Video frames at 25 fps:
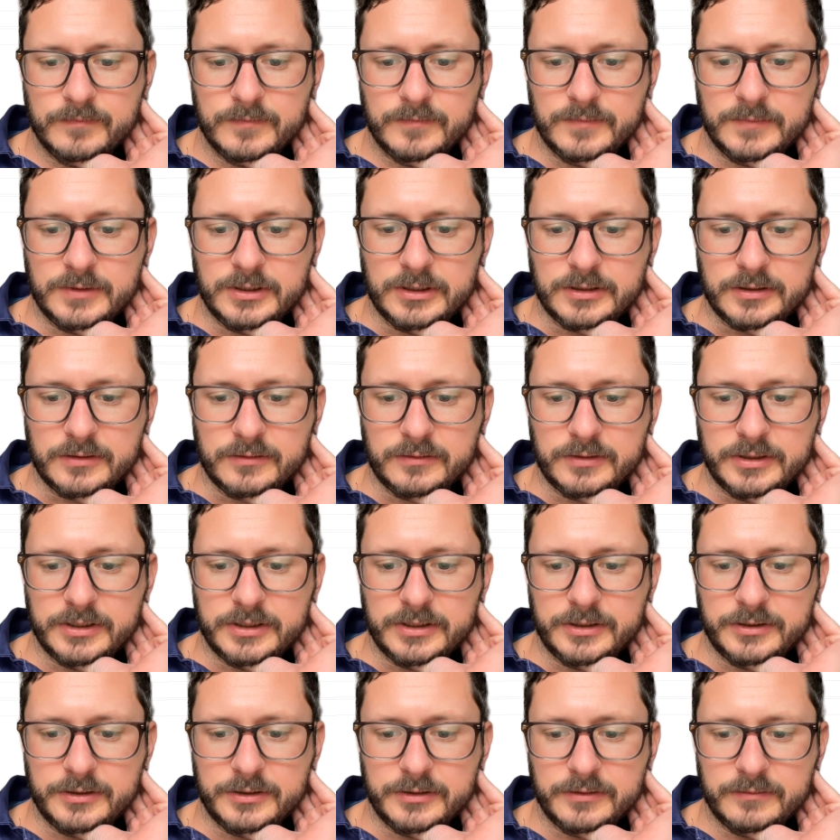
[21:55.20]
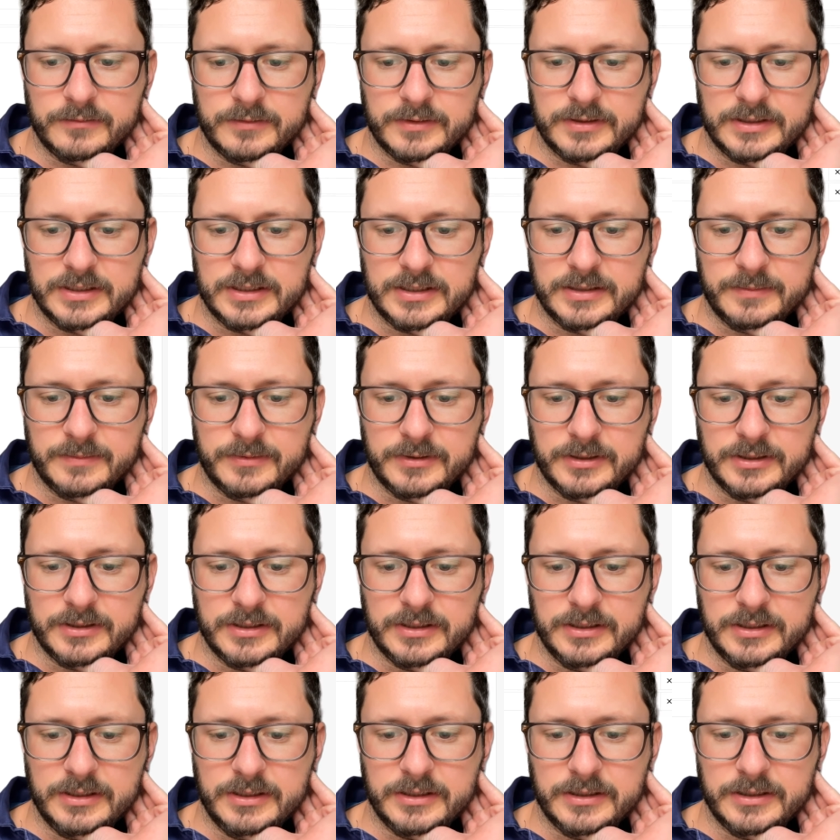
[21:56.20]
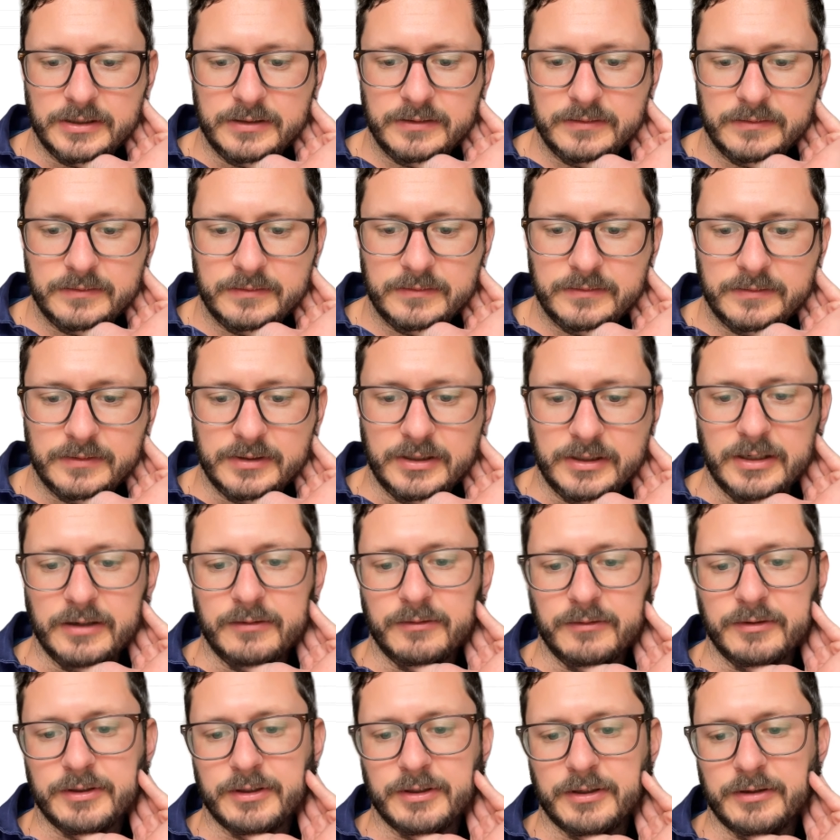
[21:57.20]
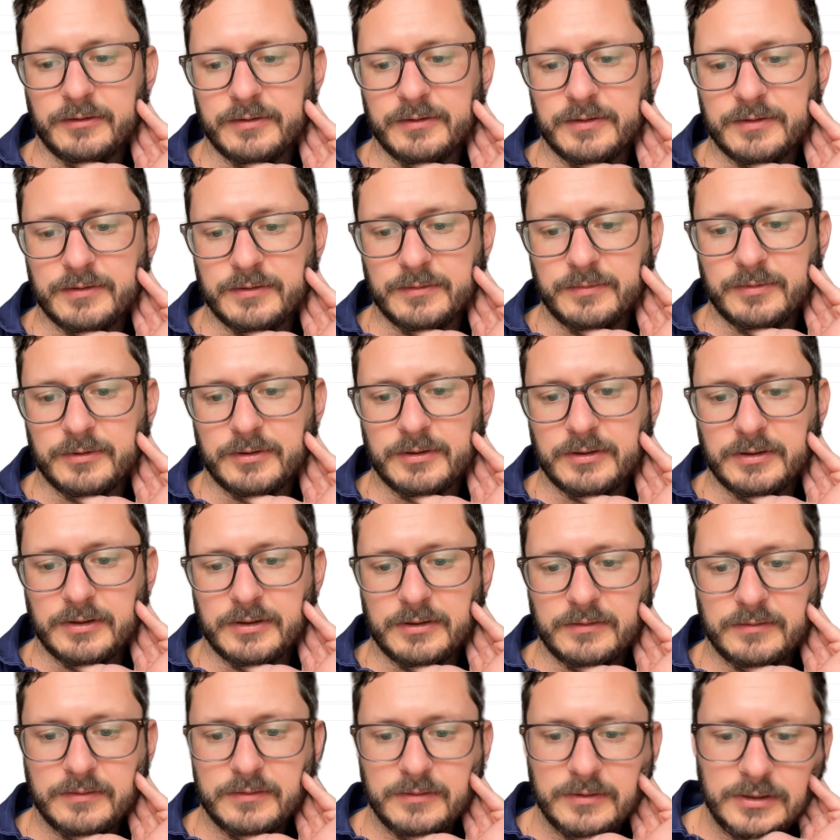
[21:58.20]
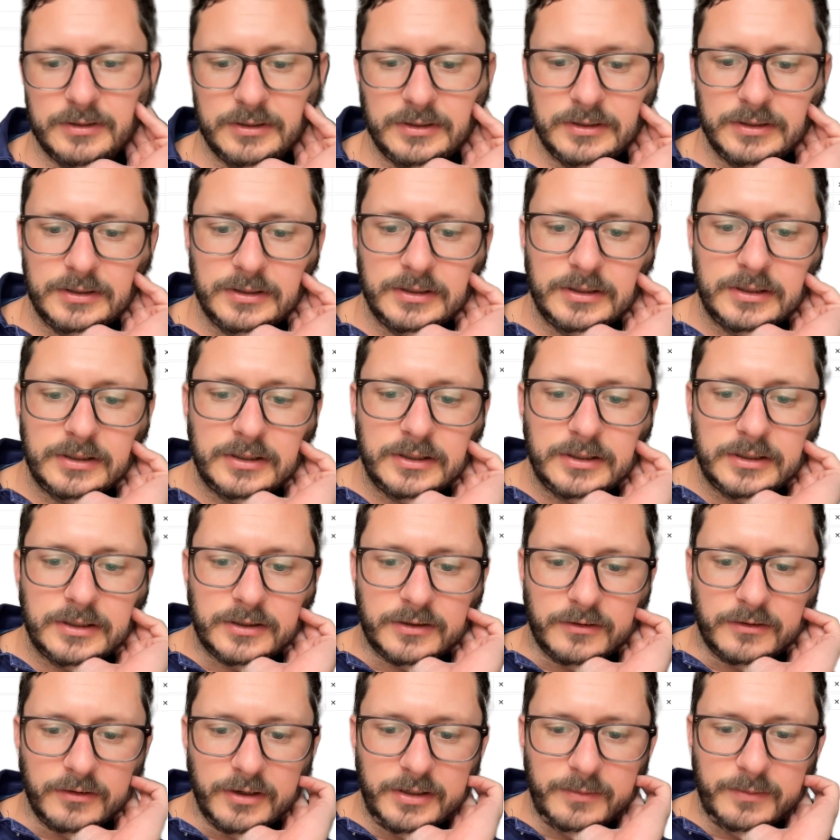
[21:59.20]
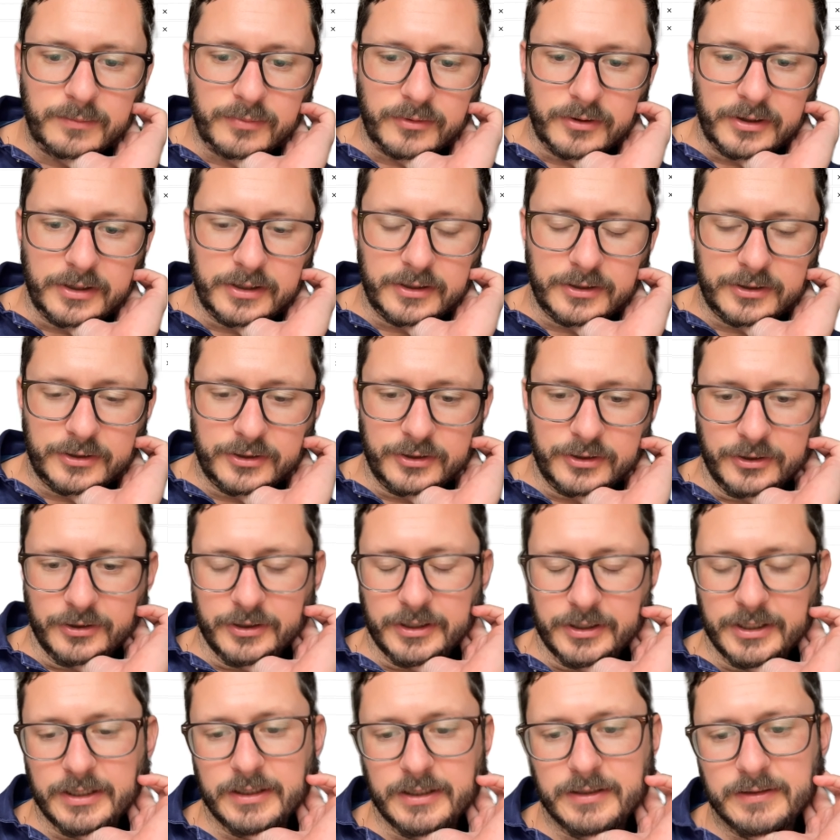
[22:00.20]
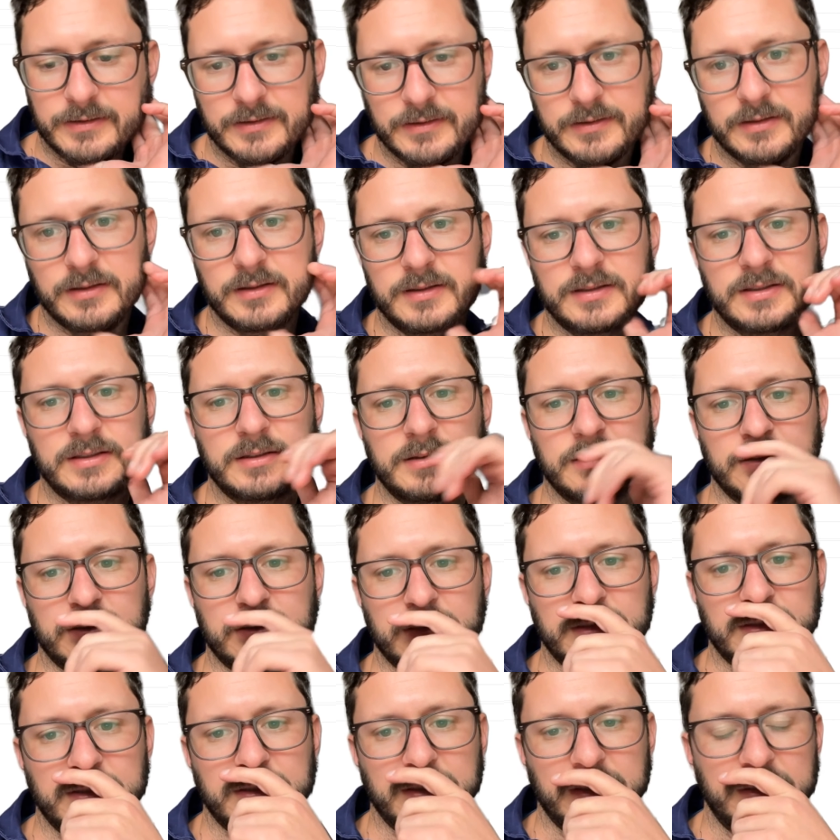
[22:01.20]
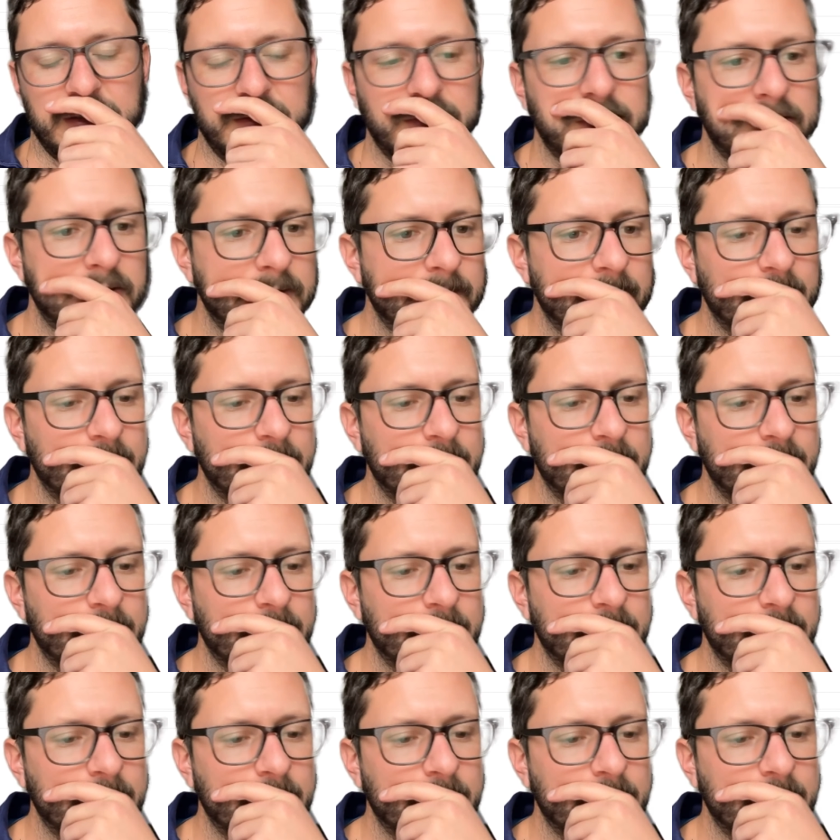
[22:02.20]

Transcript: I'm not quite sure what's happening here. We're just going super slow. Green print journey. This looks new.